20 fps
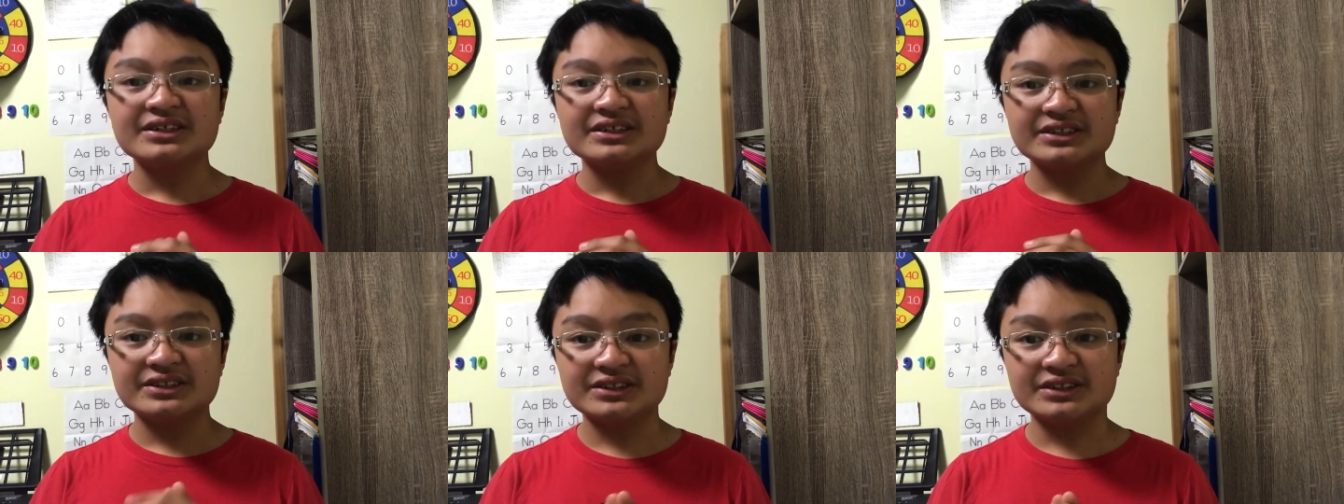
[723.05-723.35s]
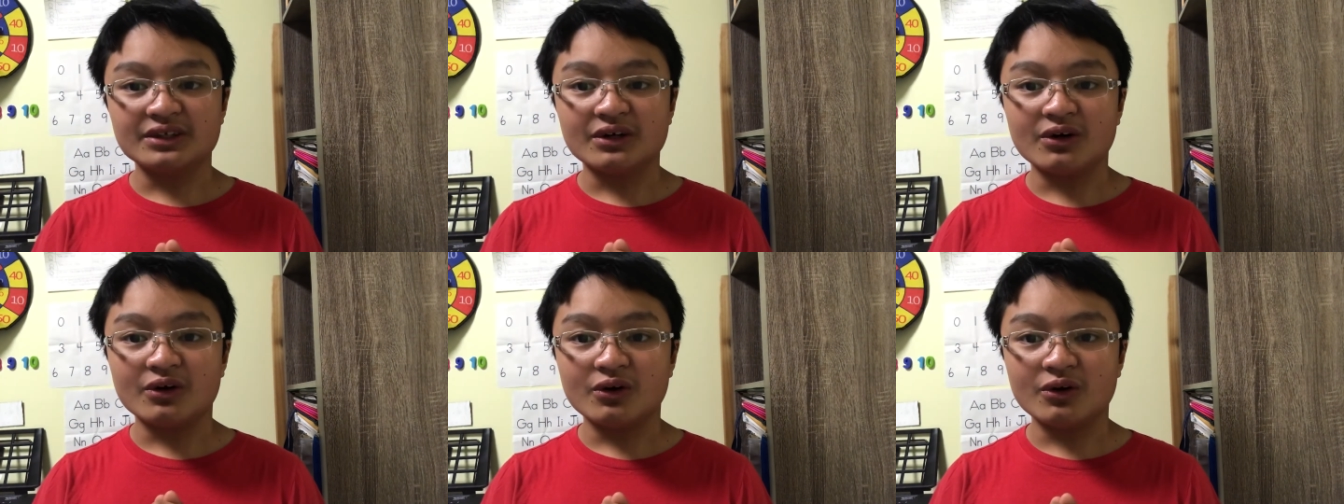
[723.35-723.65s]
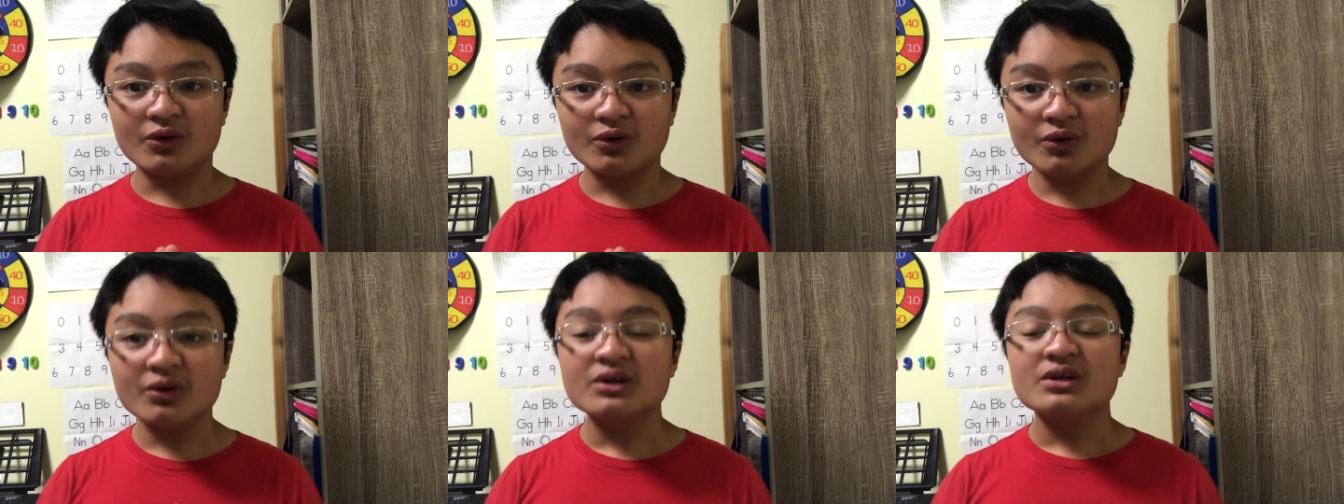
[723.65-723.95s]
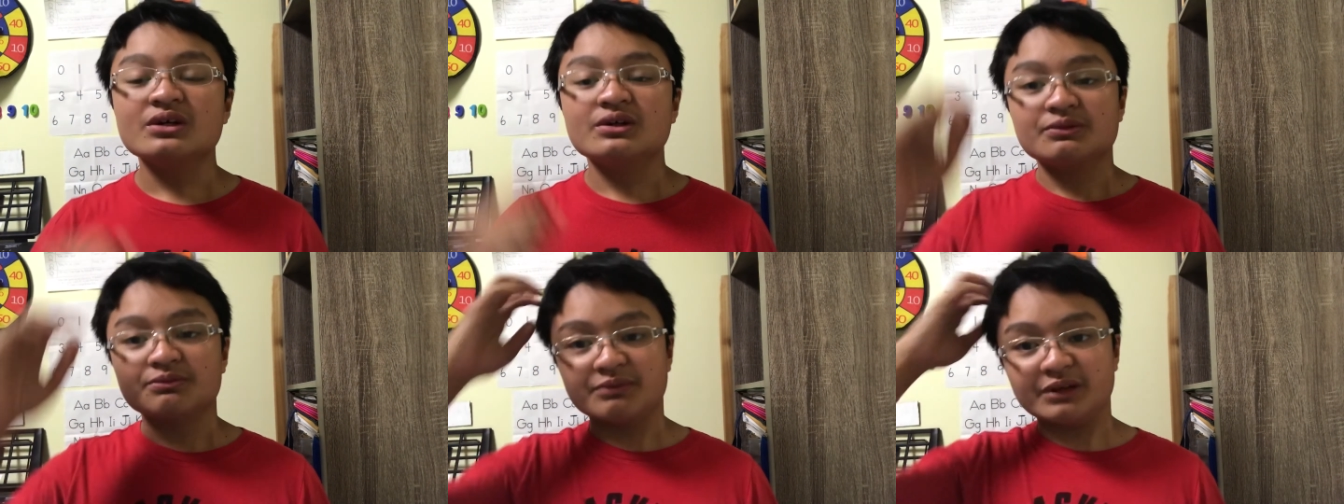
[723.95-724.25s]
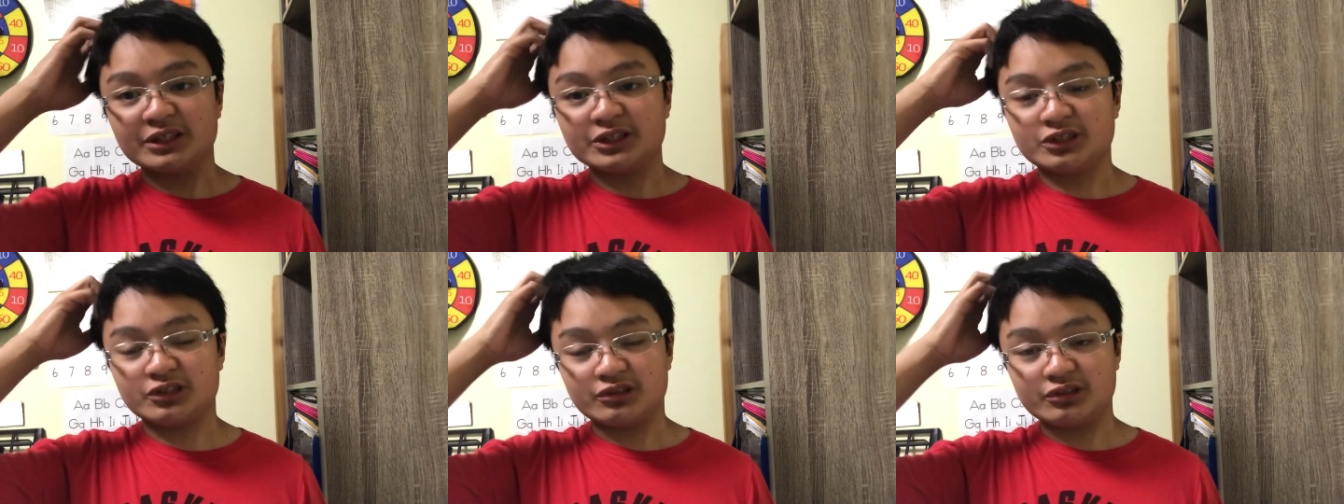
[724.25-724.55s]
so
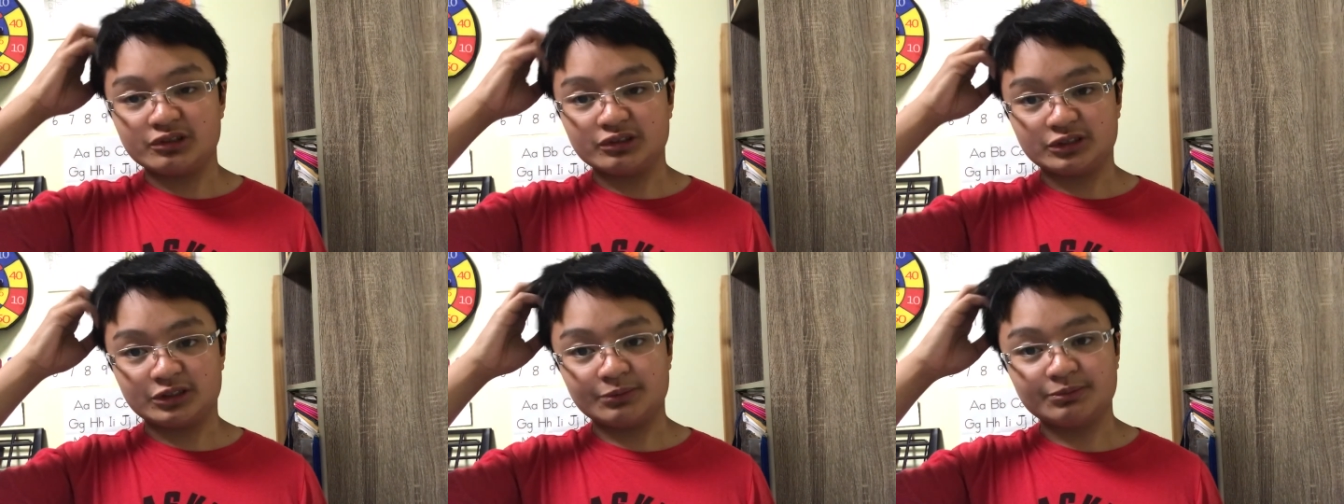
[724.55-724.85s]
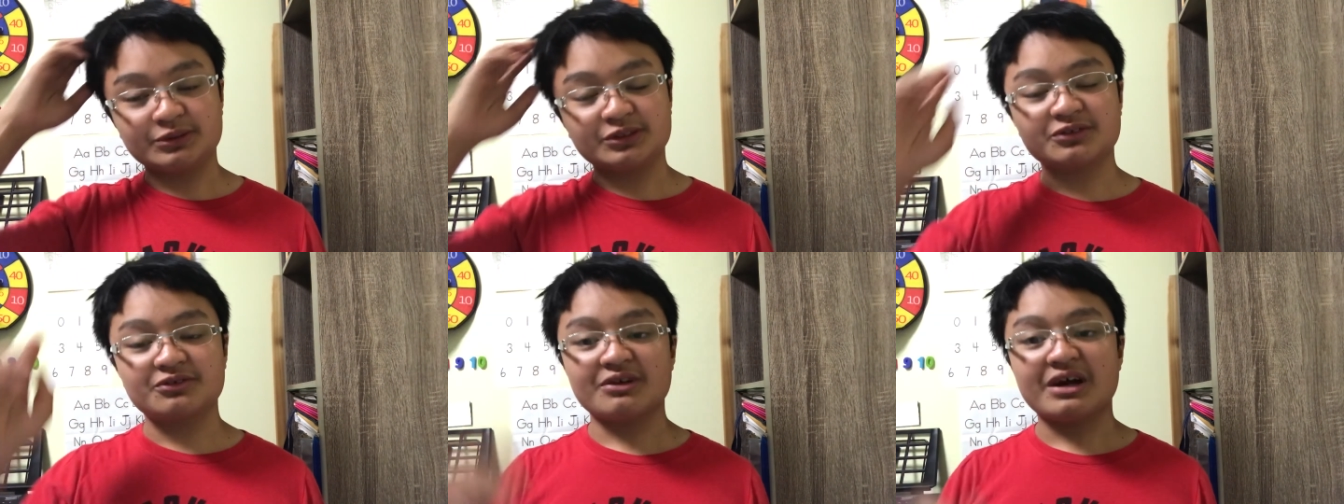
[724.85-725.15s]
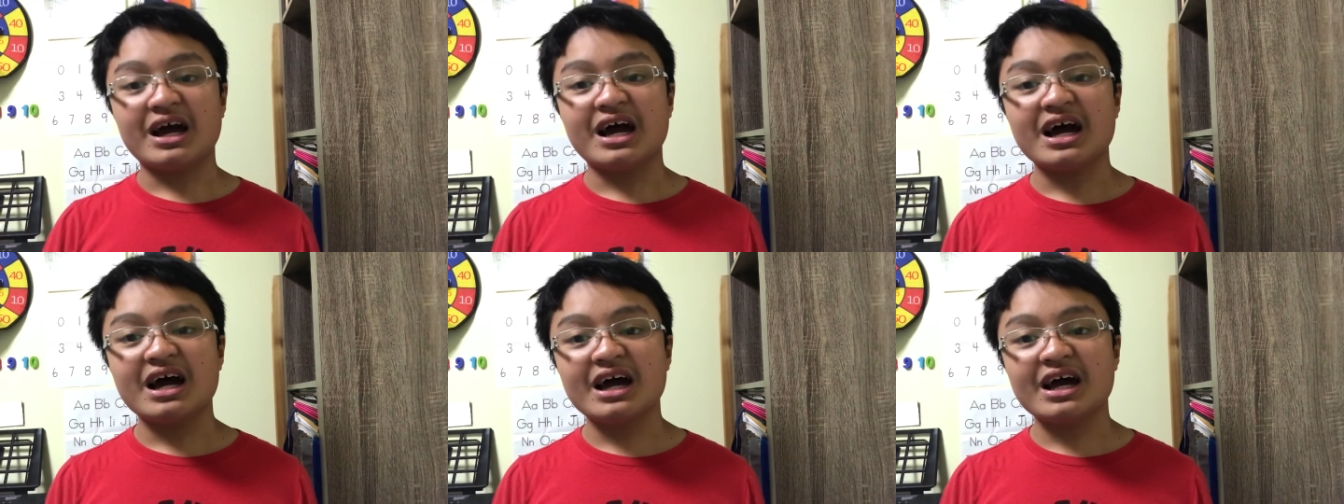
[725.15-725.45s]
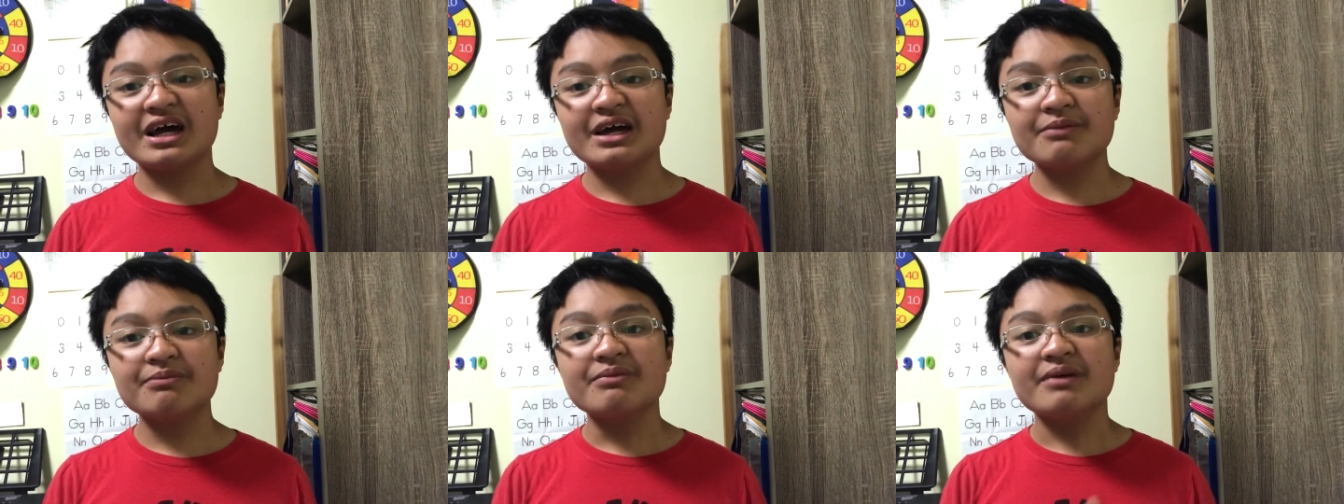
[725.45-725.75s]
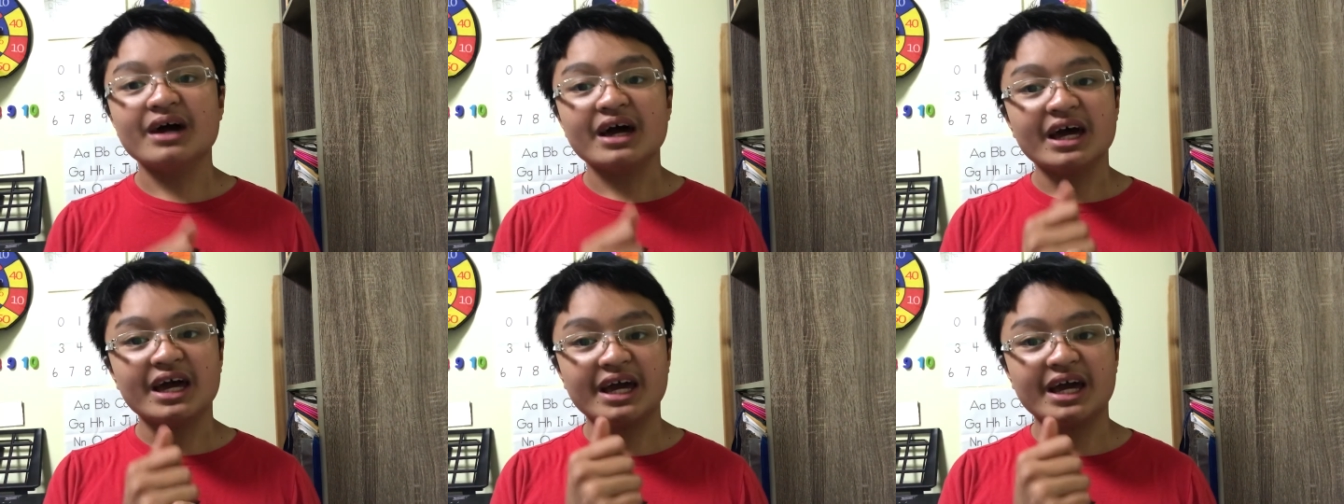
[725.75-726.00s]
make sure you subscribe